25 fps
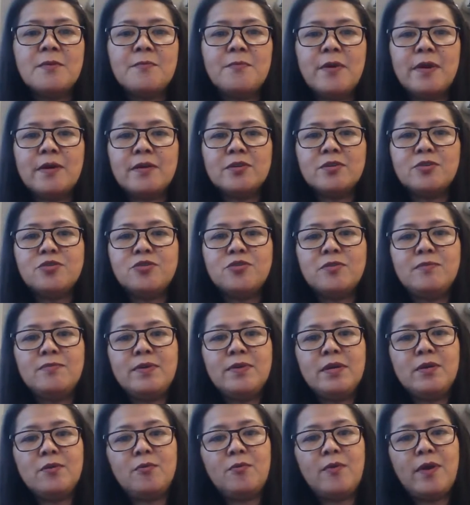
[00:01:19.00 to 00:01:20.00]
Parents should
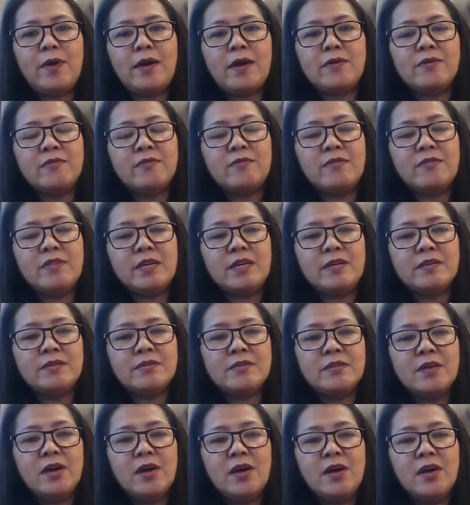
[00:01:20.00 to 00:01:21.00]
be aware of
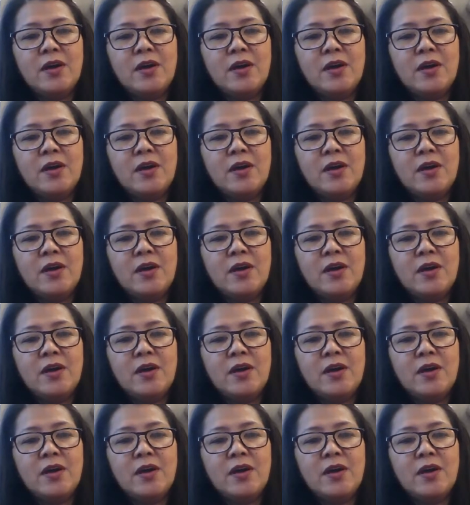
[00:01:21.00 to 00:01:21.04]
these